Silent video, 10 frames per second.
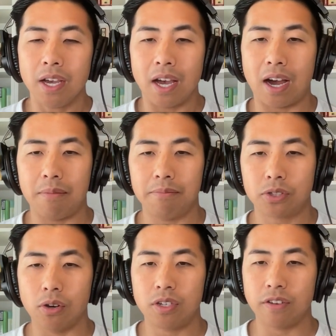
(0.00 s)
Um,
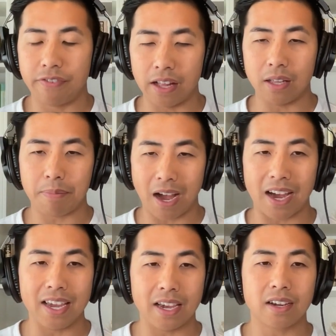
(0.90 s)
so develop
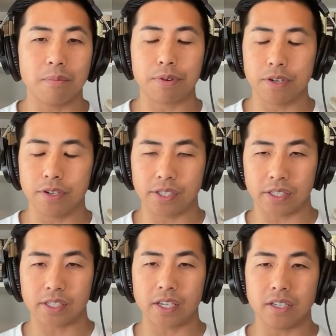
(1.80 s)
high income
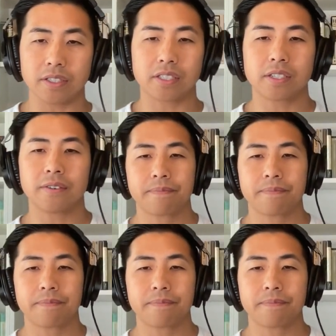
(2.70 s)
producing skills.